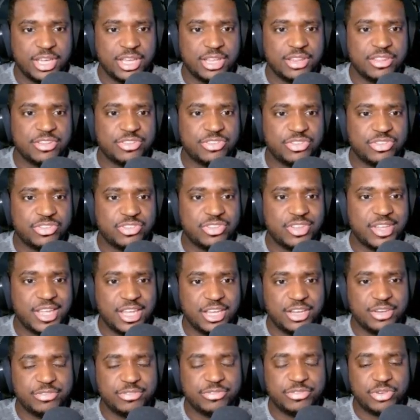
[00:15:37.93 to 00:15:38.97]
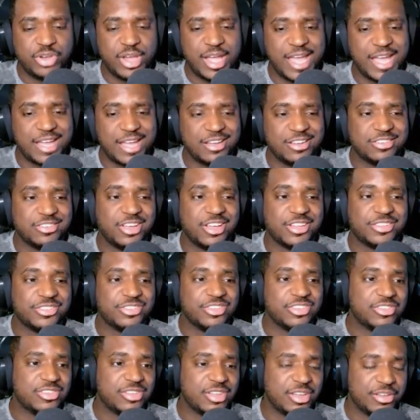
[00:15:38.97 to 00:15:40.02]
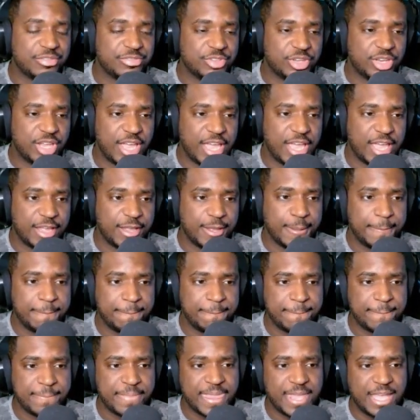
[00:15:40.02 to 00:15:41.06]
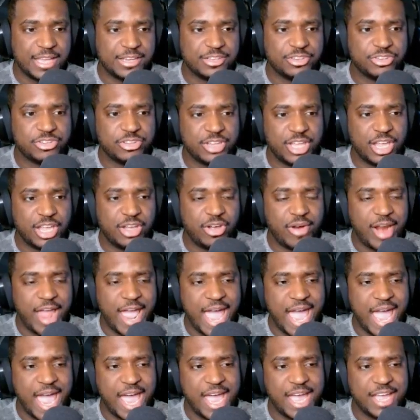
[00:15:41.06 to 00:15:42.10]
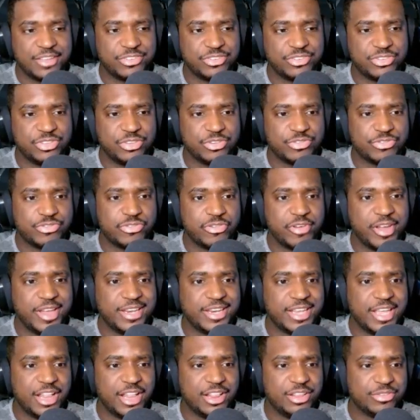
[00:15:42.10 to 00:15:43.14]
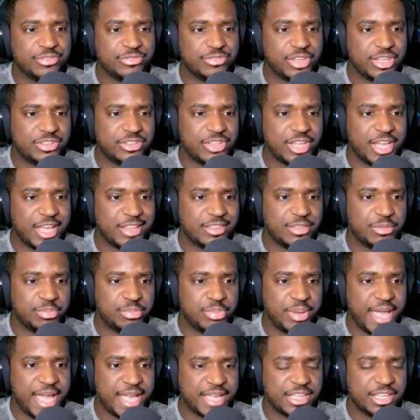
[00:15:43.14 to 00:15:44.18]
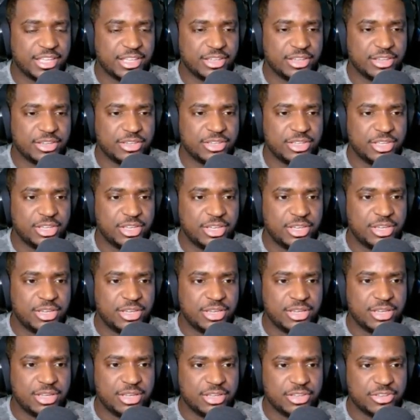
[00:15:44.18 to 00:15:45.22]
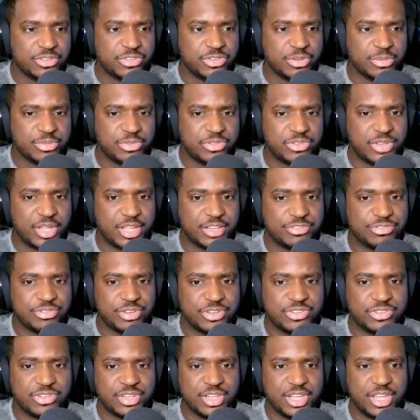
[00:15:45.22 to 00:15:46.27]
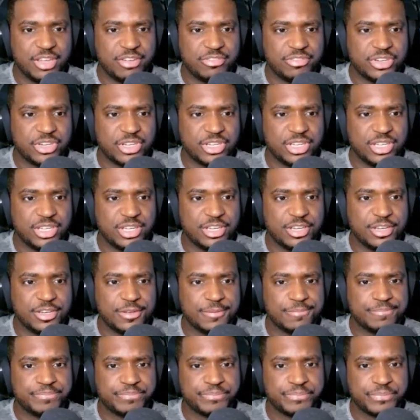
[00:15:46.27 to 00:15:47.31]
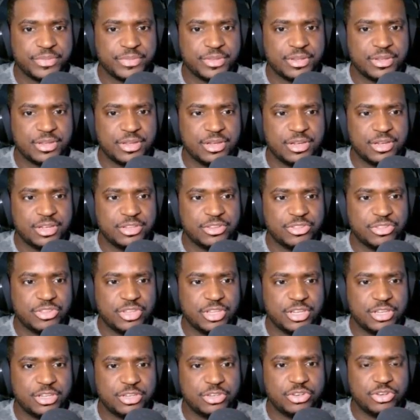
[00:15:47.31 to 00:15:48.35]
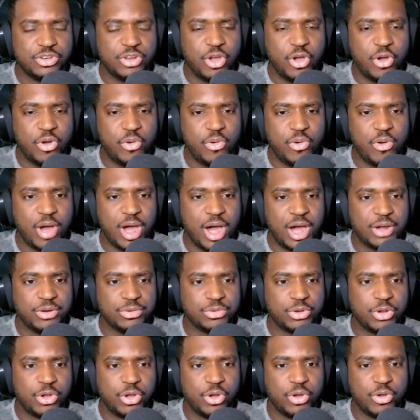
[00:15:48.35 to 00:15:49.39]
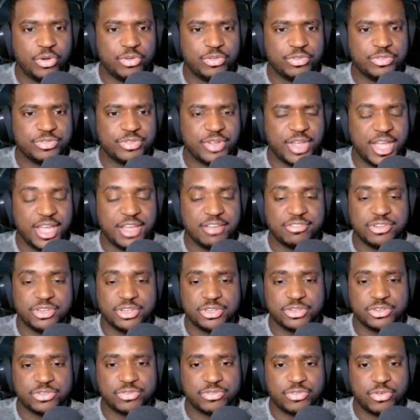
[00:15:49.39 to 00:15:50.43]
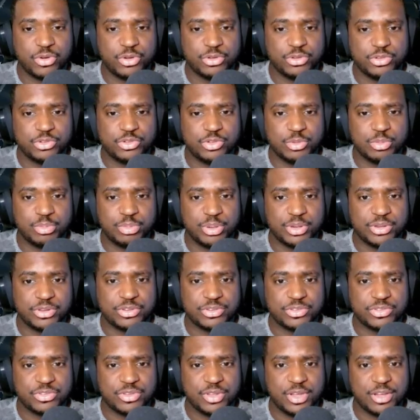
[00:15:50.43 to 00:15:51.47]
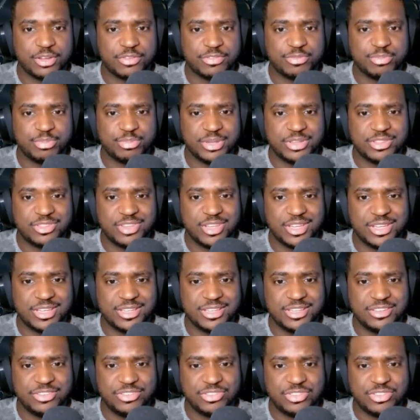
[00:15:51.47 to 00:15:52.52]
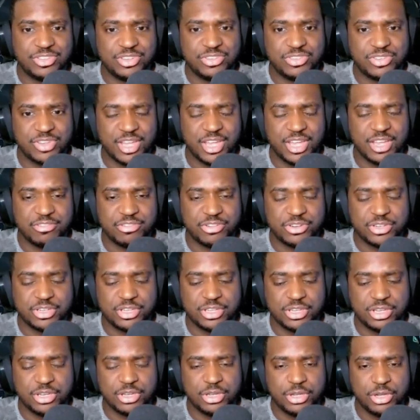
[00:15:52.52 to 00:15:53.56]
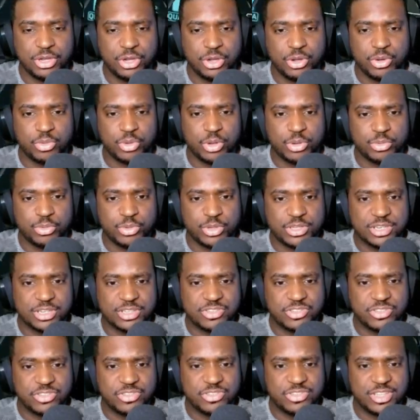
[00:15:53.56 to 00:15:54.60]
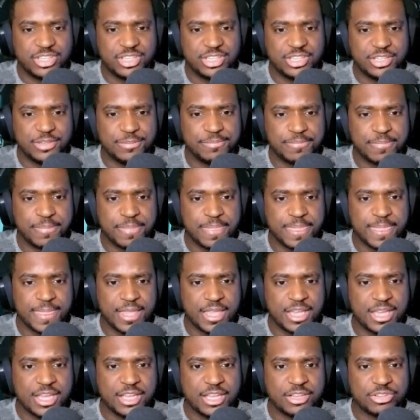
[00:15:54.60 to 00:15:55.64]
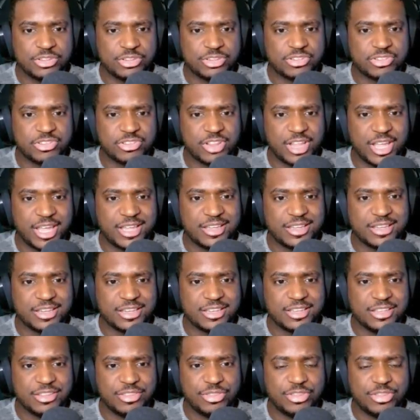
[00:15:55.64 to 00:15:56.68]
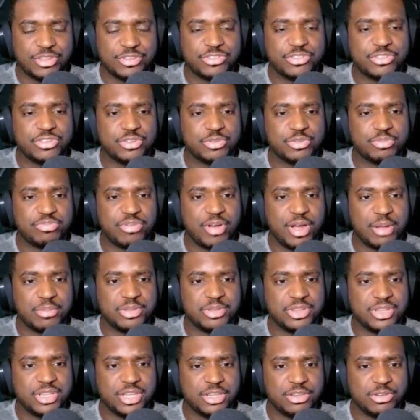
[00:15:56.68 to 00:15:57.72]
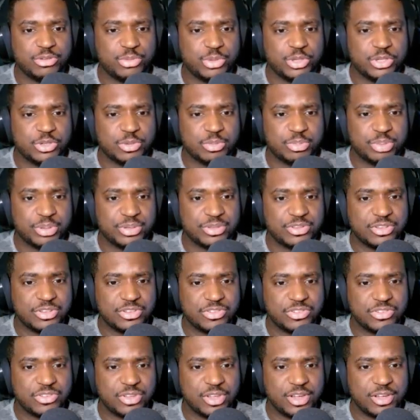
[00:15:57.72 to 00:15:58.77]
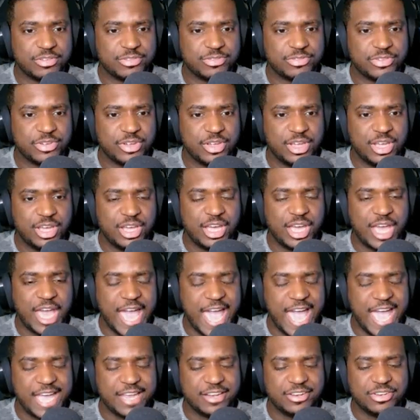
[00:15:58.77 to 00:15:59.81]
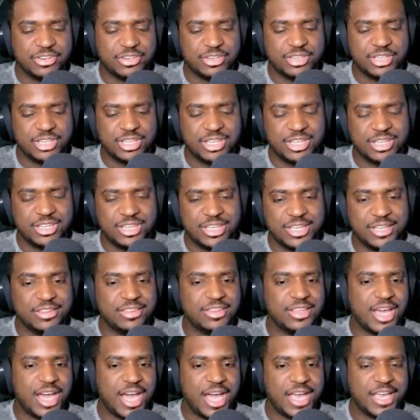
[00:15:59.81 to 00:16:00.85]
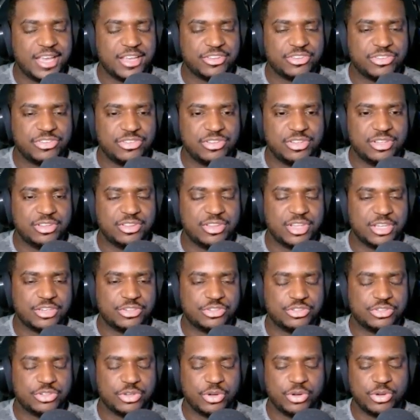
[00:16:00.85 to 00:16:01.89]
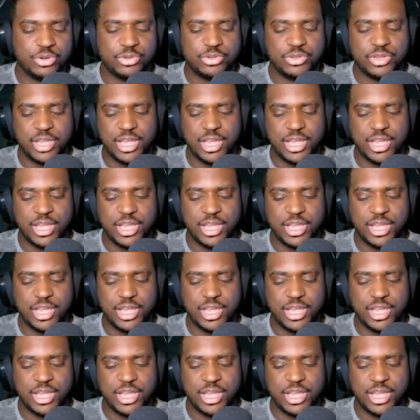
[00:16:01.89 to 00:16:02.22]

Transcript: this is the air view hangar, not the Southland hangar. This layout has the freight elevator at the back here, some set dressing area here. There are no alcove areas for you to put your stuff, but there is this area here where we can see it looks like this is probably the area where you could put this stuff. And in the ISC, they showed